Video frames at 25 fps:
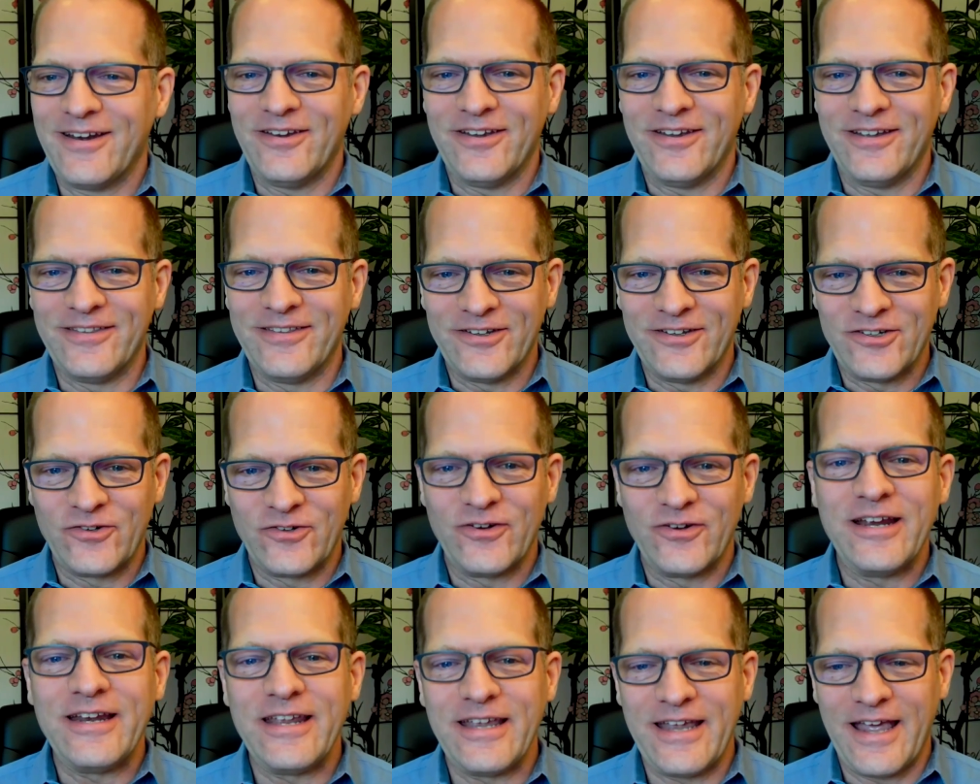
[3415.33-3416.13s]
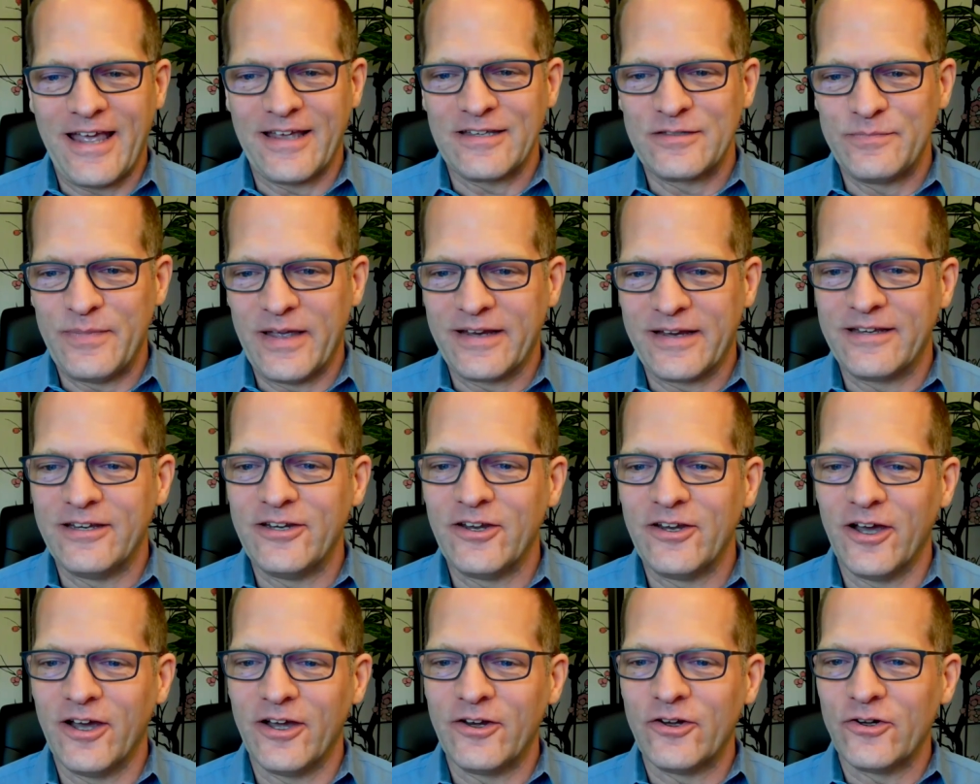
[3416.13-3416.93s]
in the training aspect, and
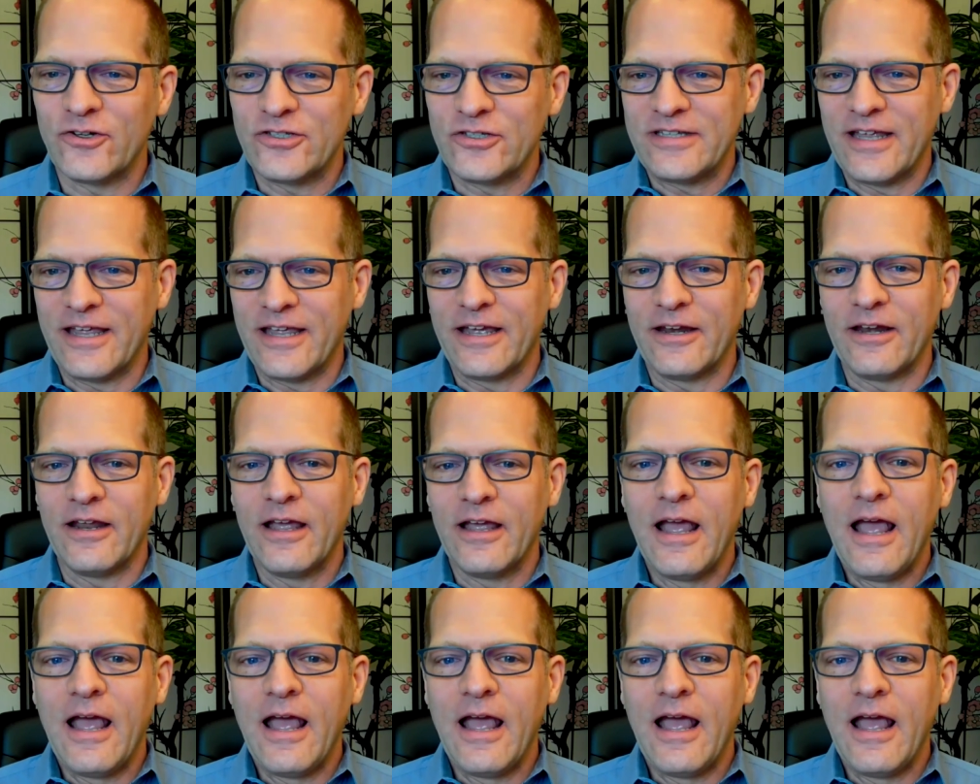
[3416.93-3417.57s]
to understand